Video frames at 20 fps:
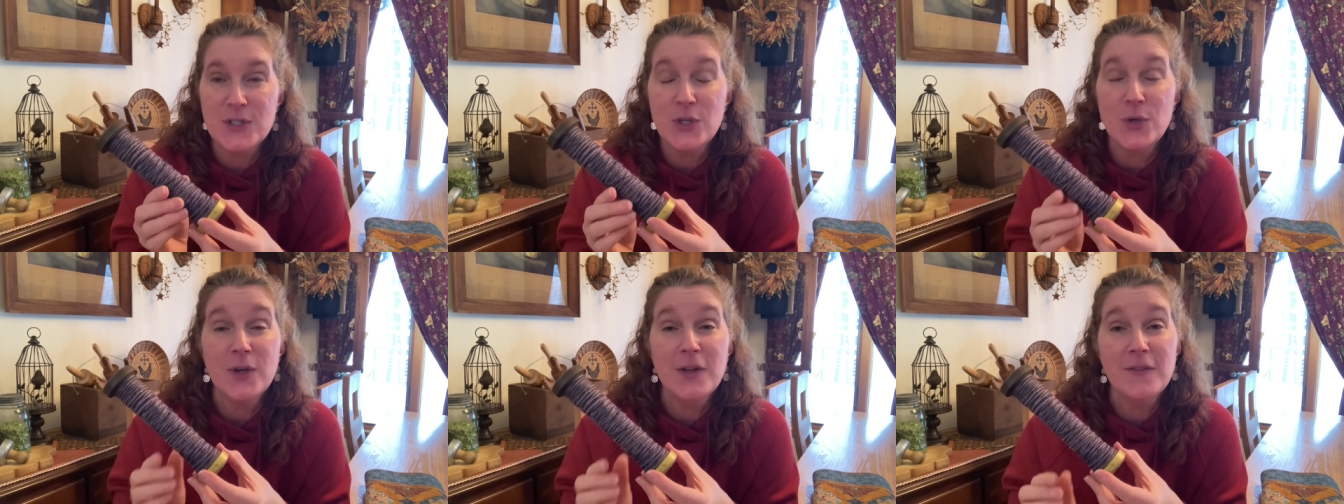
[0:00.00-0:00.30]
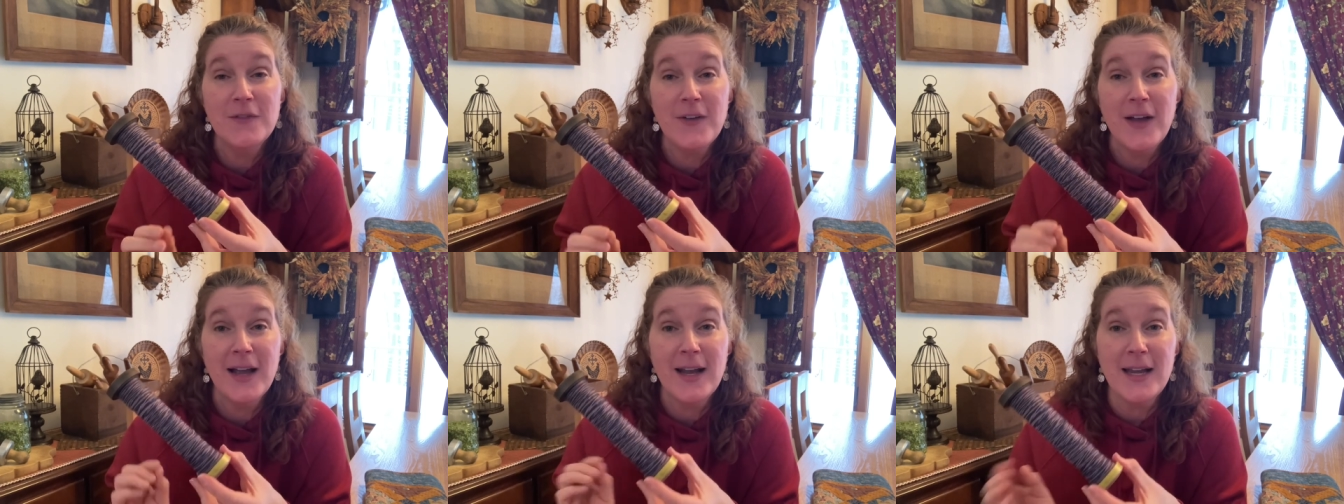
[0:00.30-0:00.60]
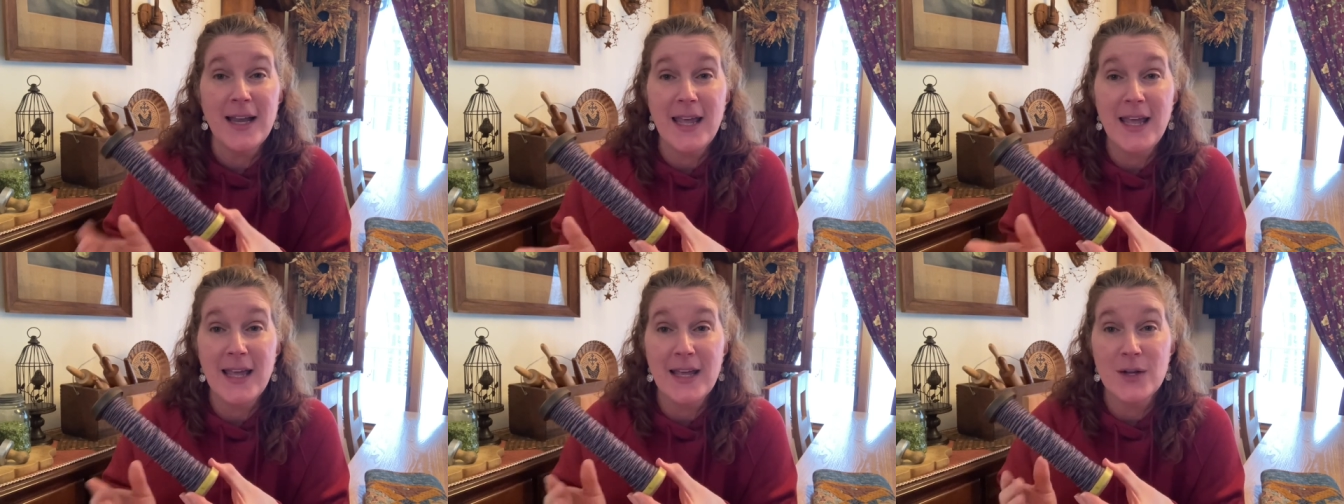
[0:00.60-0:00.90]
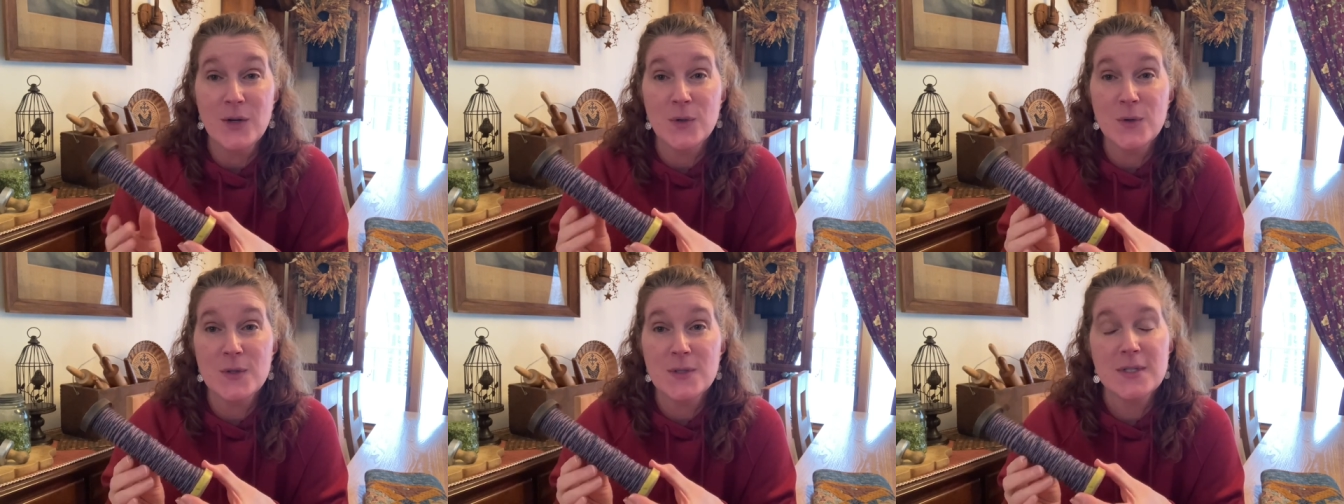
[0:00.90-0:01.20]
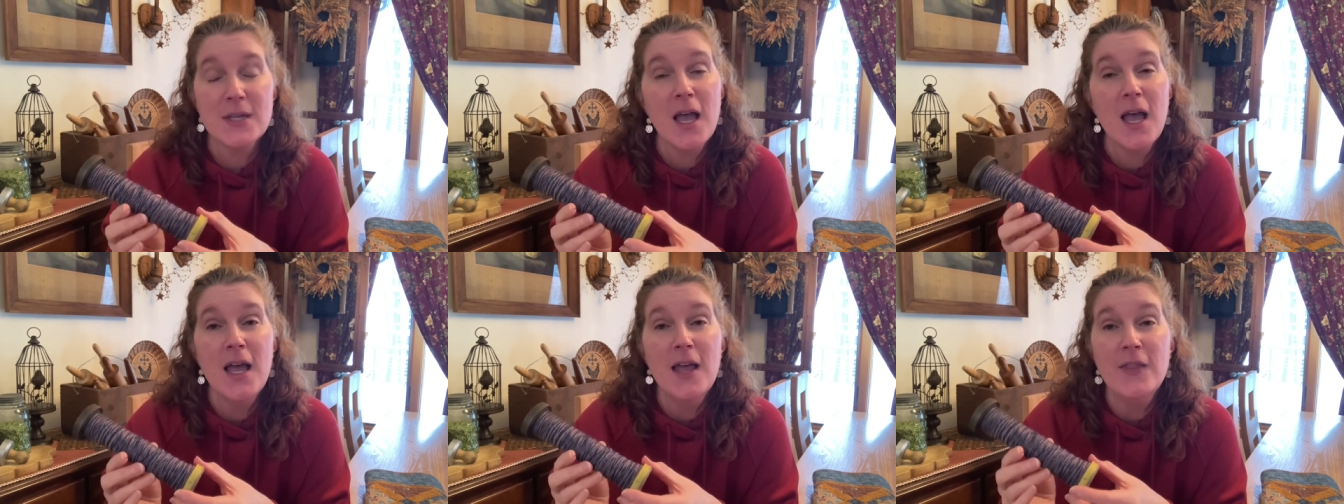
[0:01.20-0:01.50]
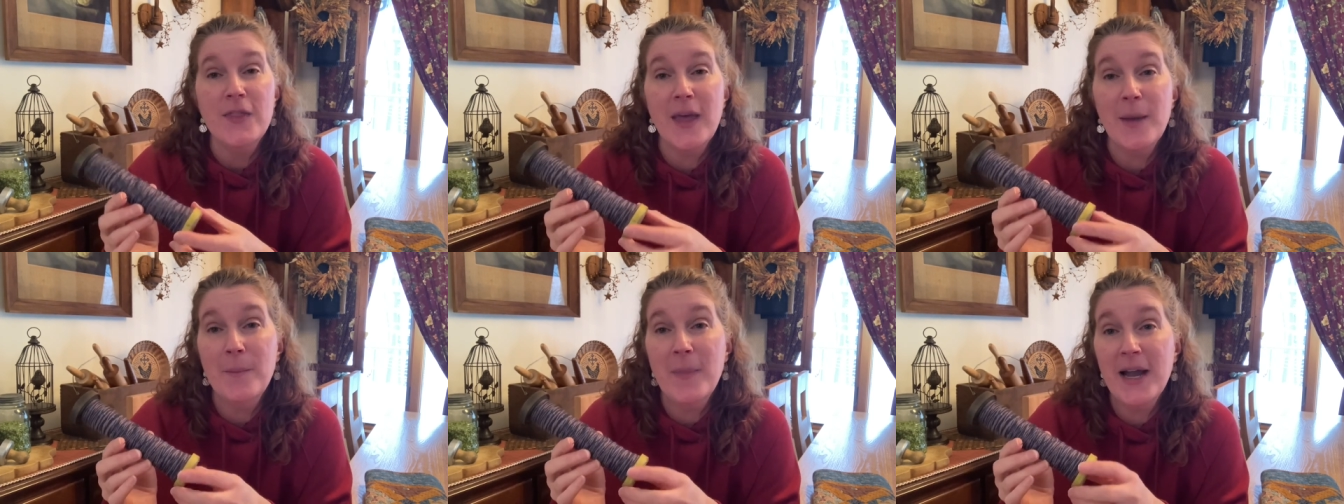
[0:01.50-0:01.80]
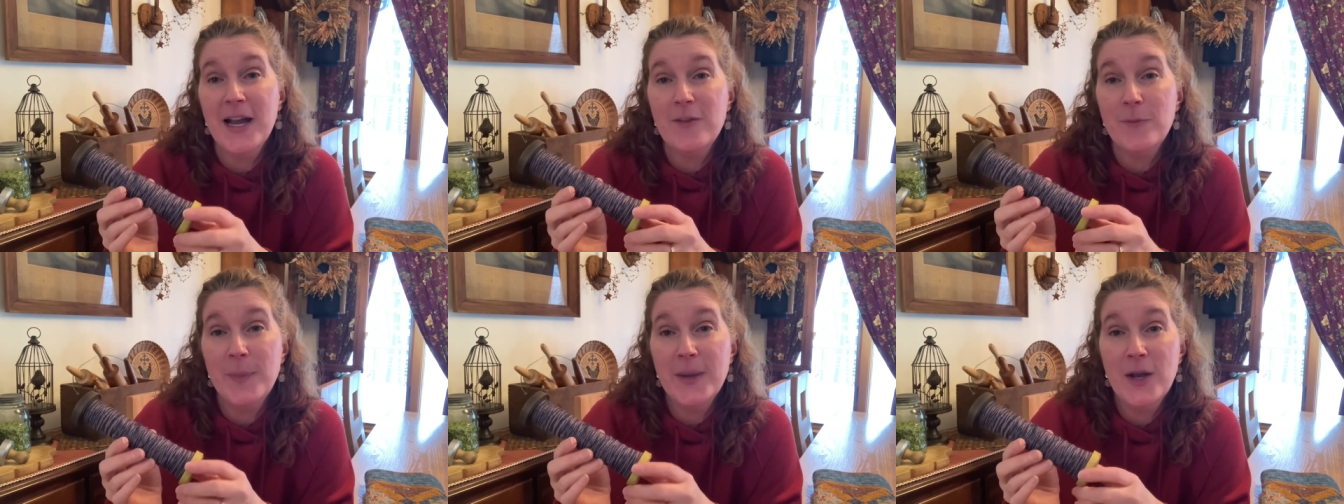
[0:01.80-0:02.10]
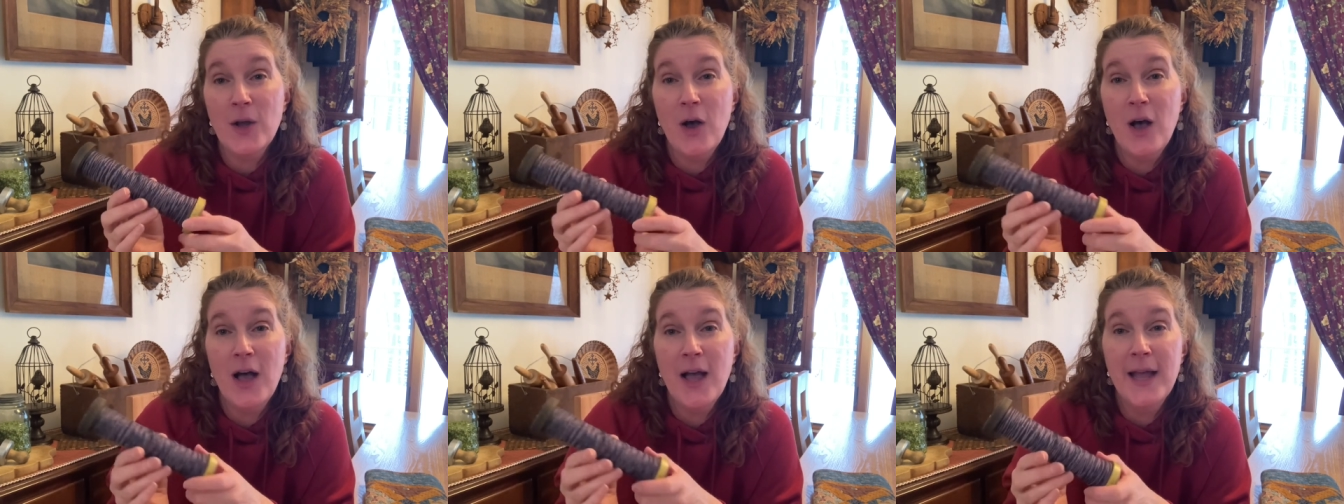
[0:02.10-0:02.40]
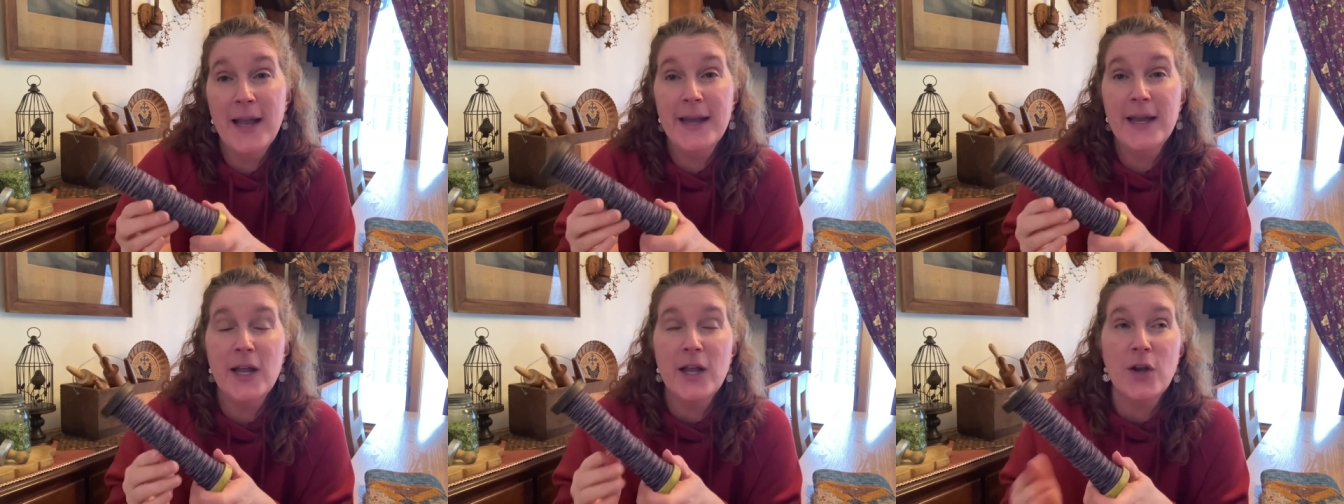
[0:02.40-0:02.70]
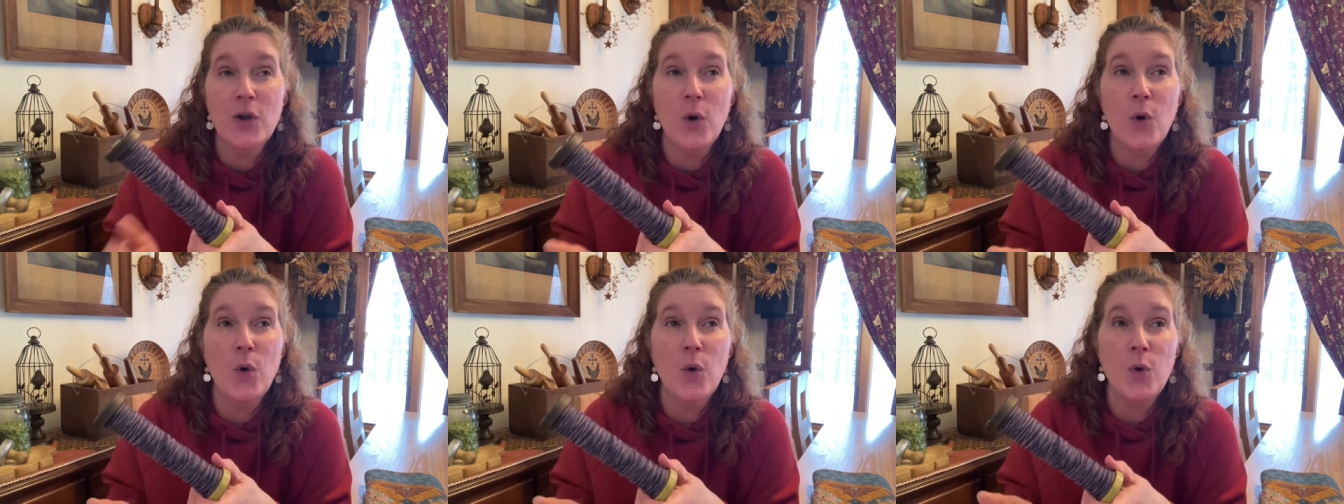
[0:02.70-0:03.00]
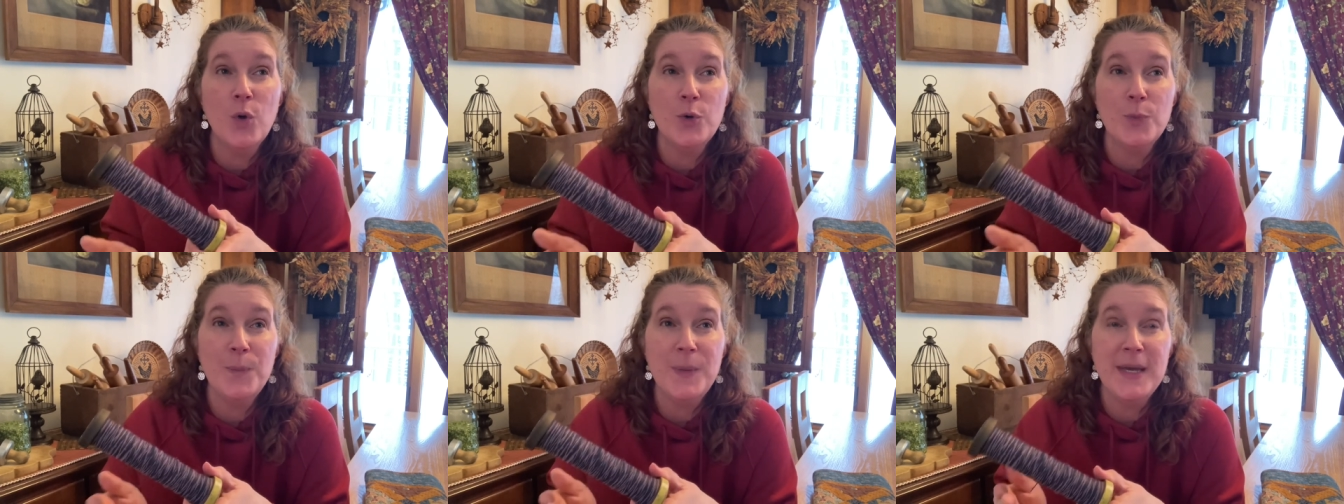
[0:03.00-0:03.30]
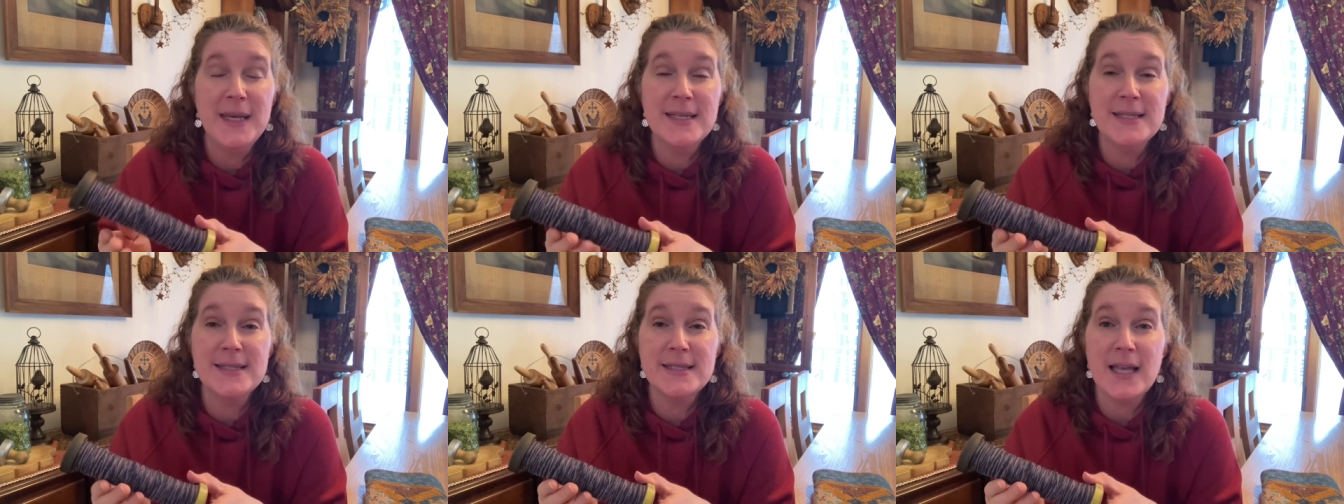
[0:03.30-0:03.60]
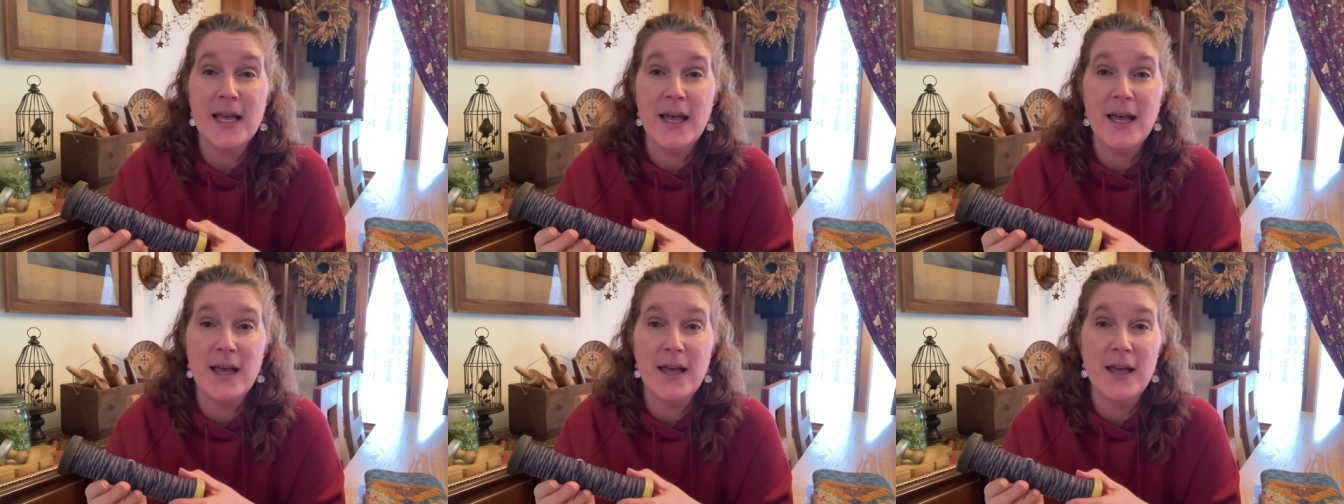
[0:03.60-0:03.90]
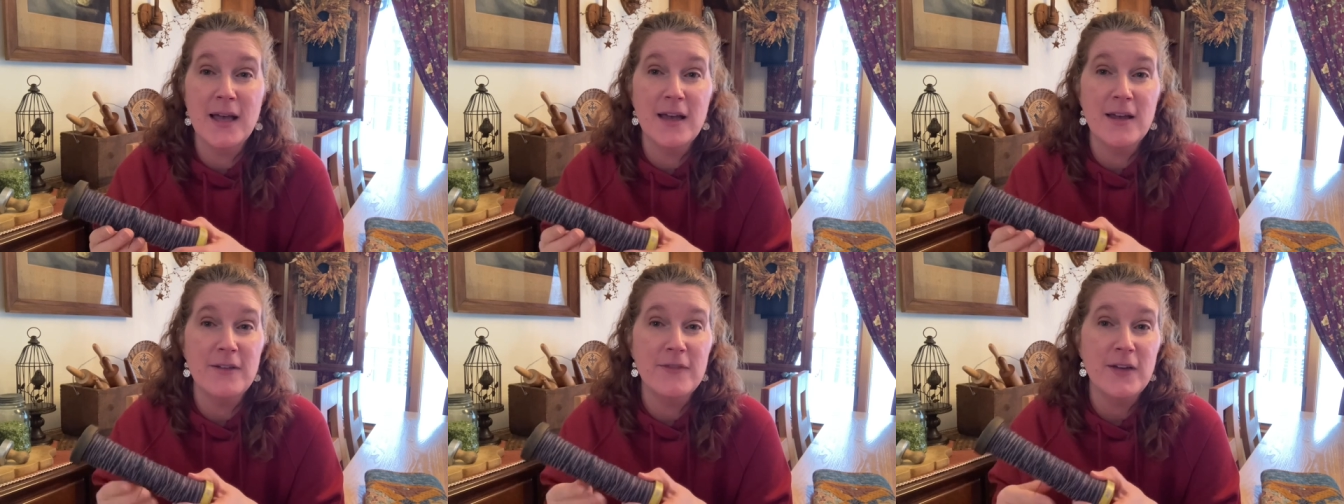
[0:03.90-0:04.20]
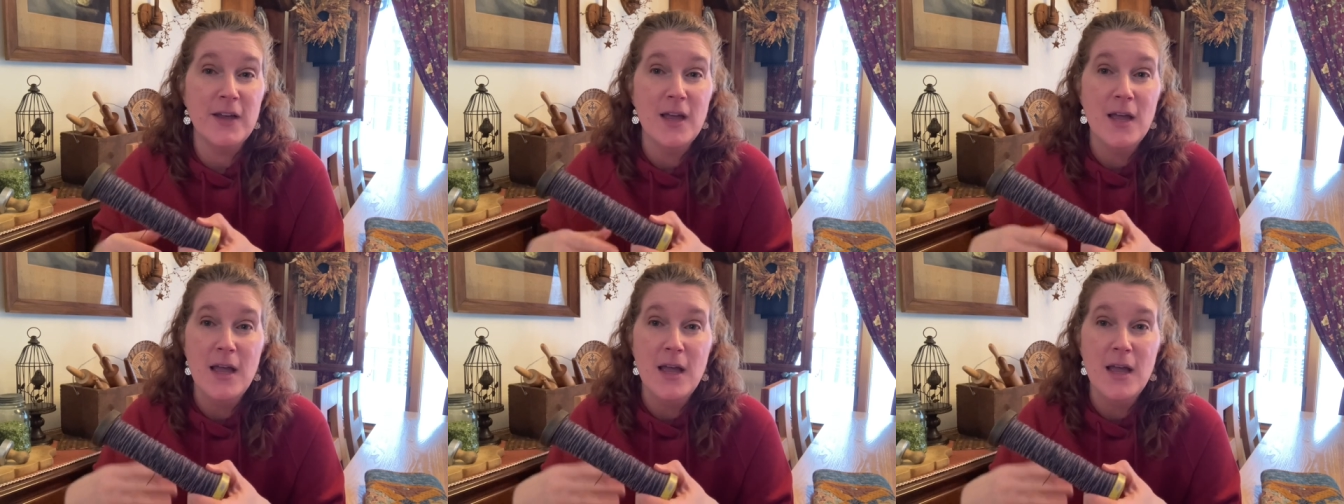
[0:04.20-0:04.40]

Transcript: You can find handles that might have been on an old piece of